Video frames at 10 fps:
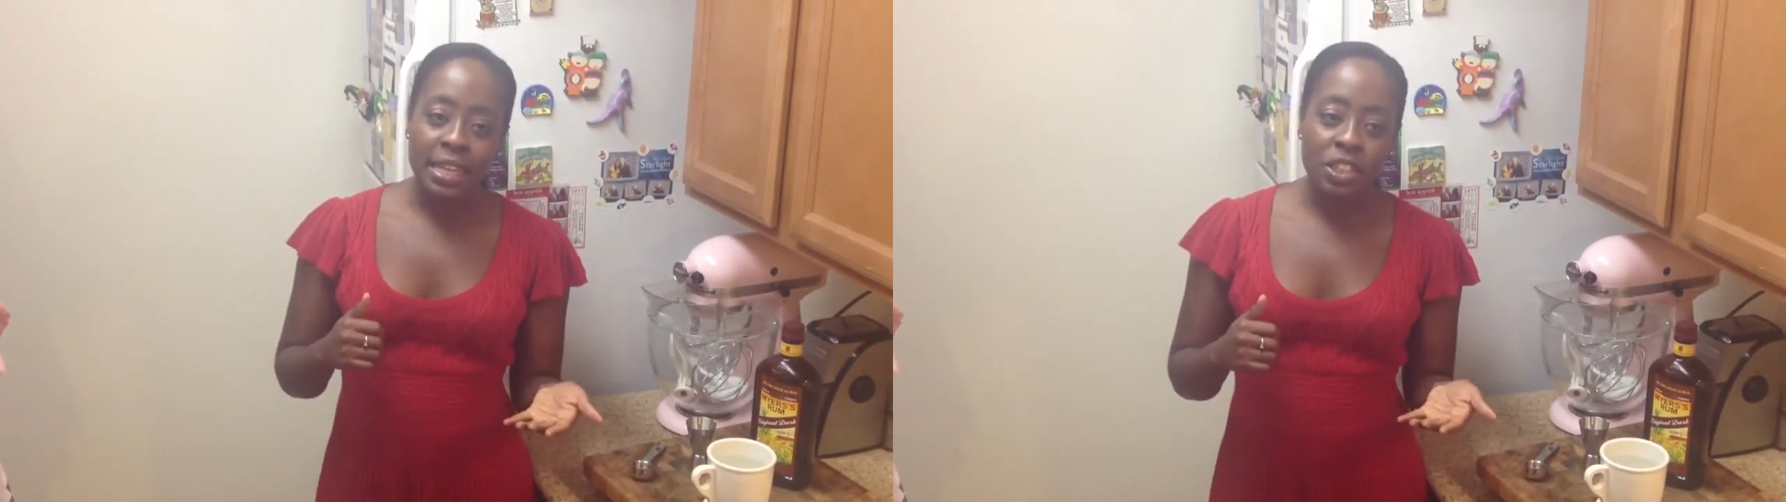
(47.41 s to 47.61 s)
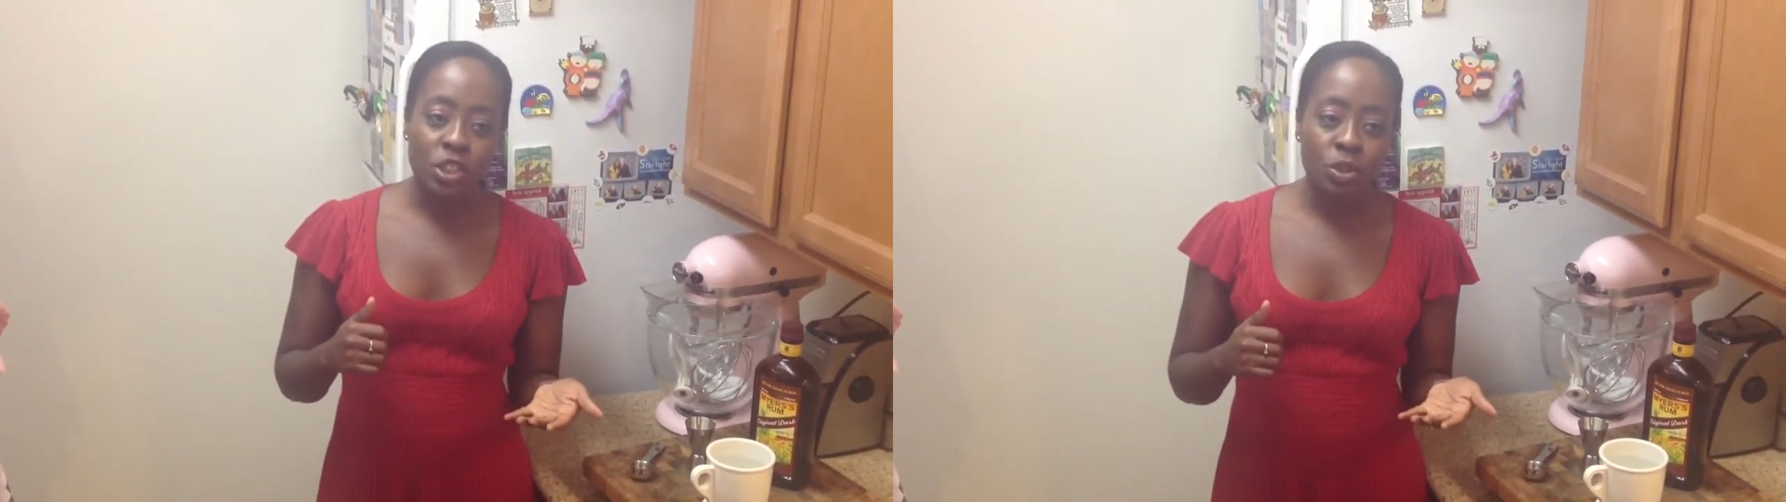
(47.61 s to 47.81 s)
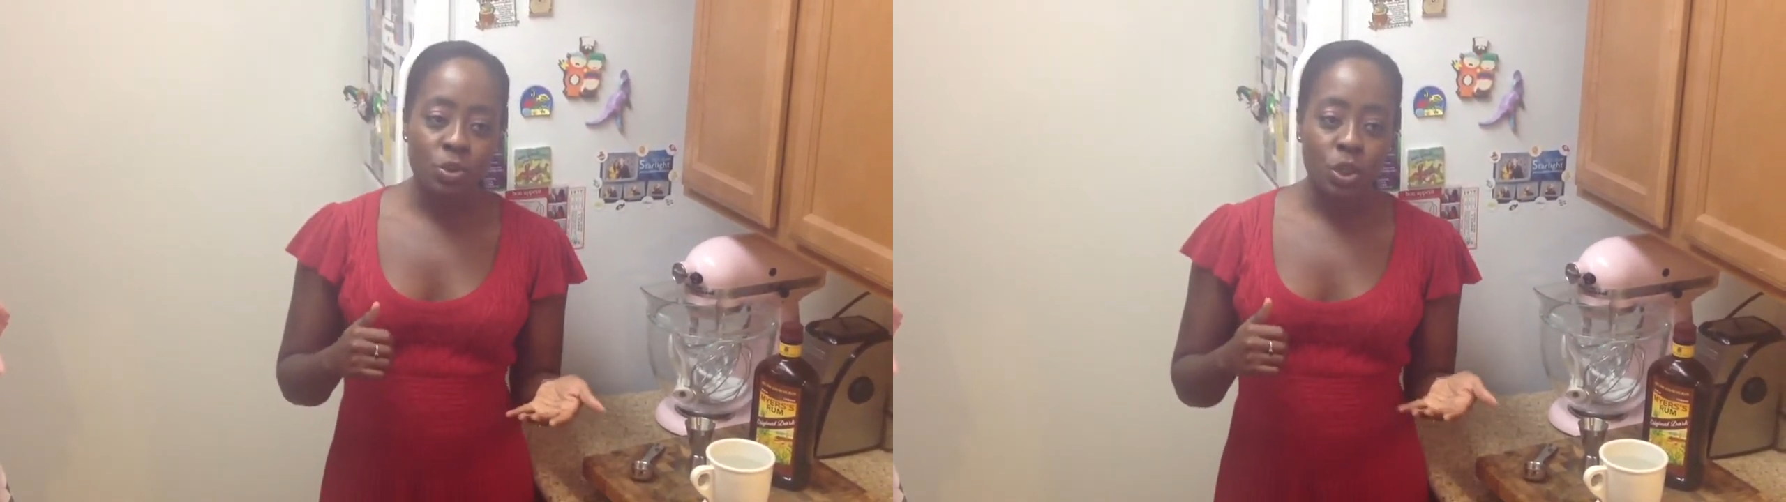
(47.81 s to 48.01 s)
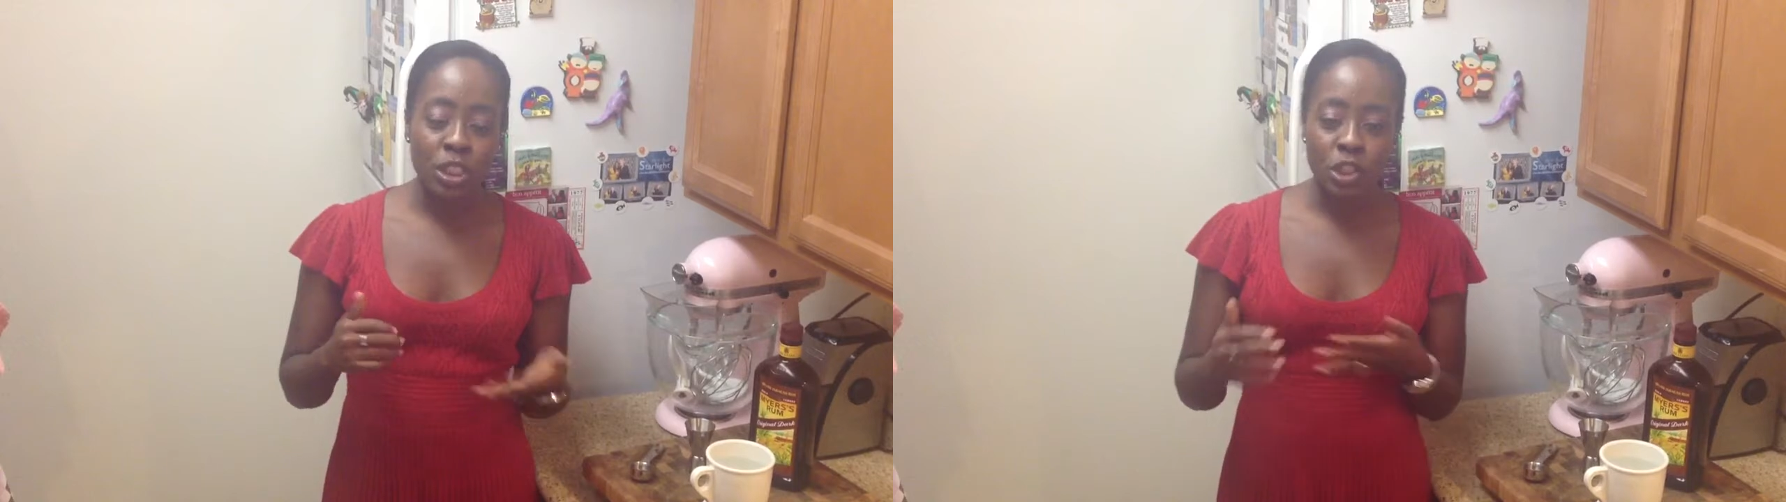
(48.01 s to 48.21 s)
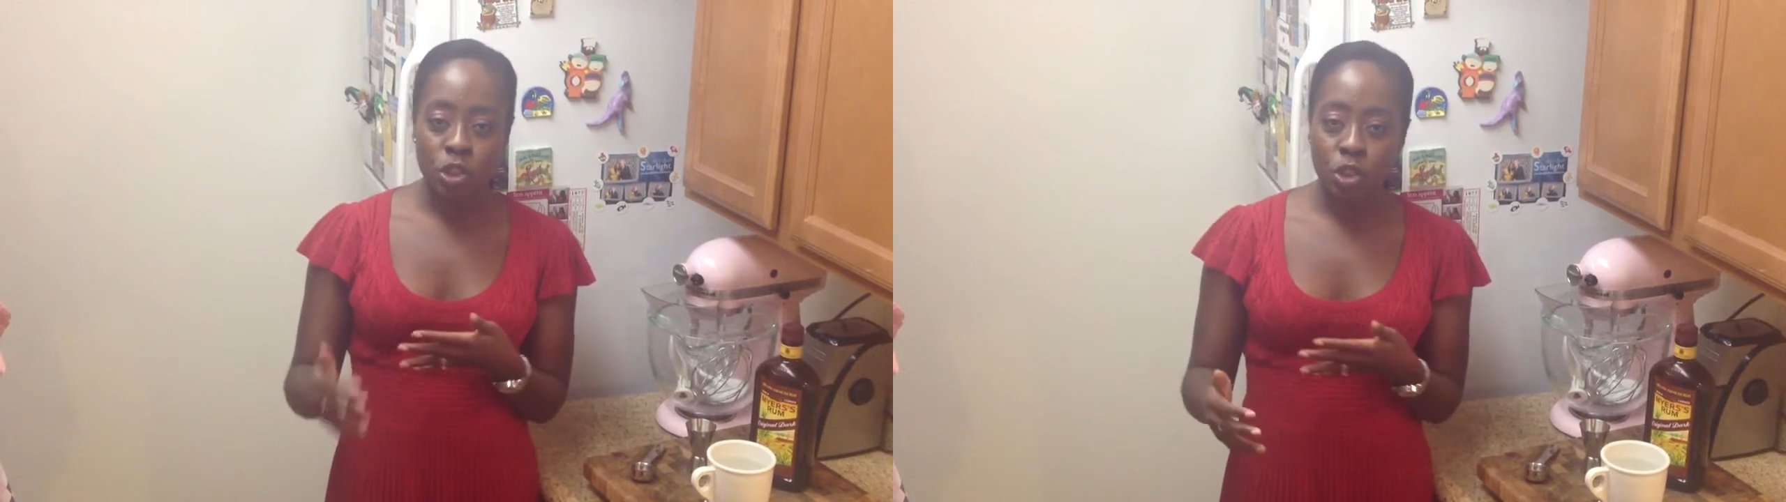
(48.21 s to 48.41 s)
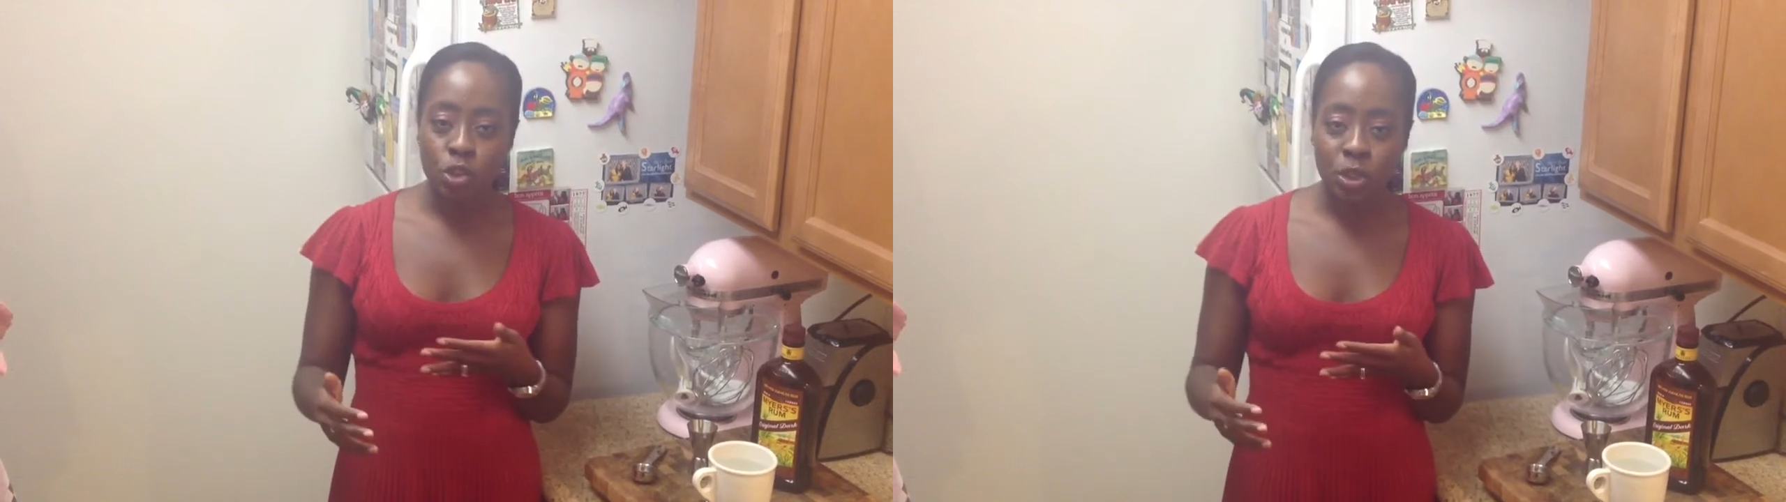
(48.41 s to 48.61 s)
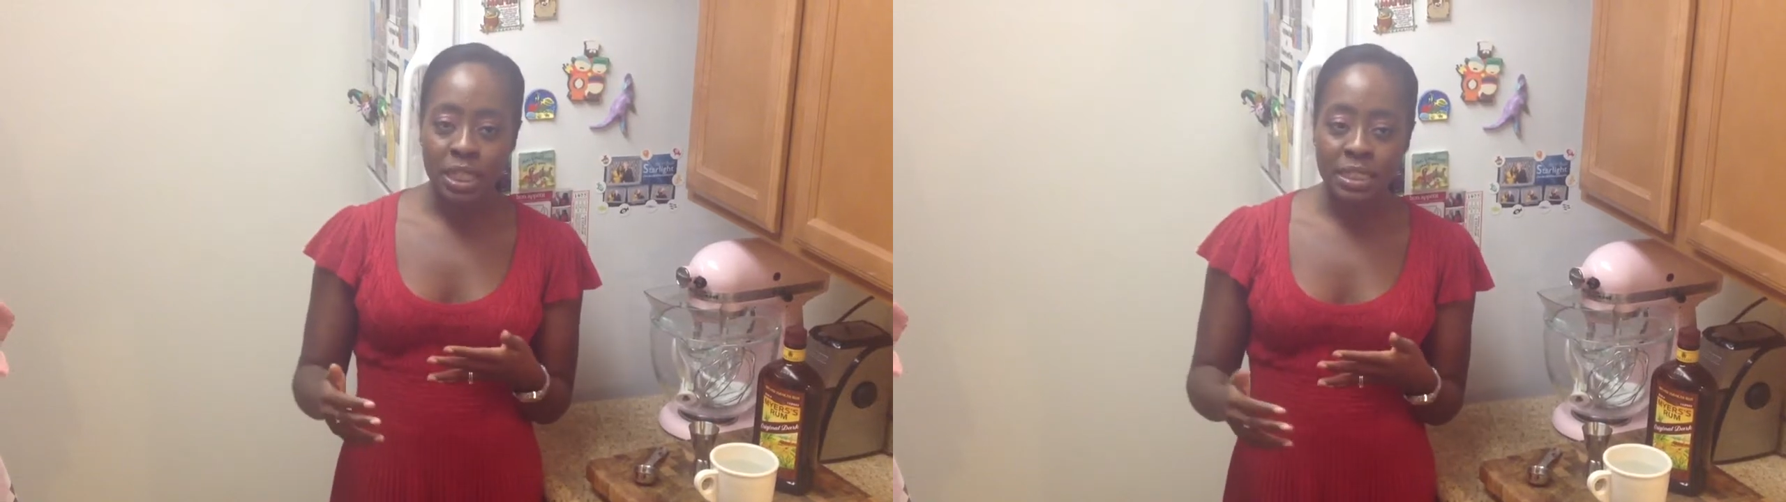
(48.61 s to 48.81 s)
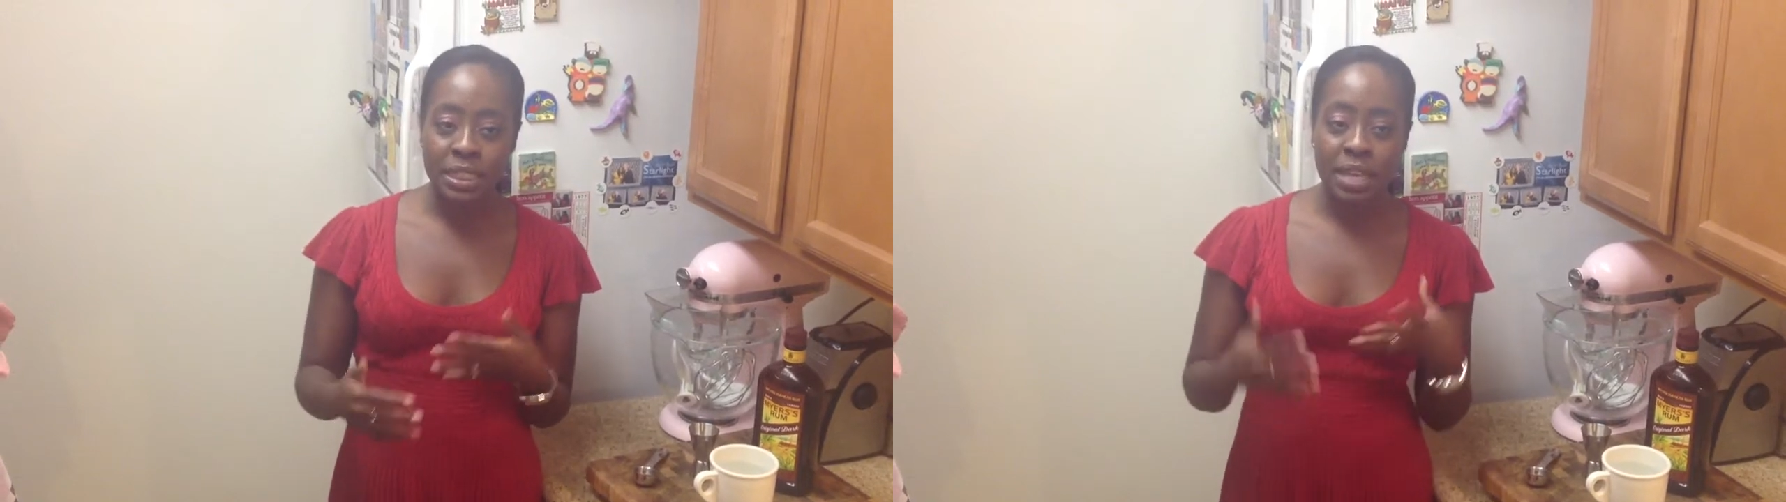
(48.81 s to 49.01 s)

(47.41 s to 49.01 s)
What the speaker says: it to traditional drinks,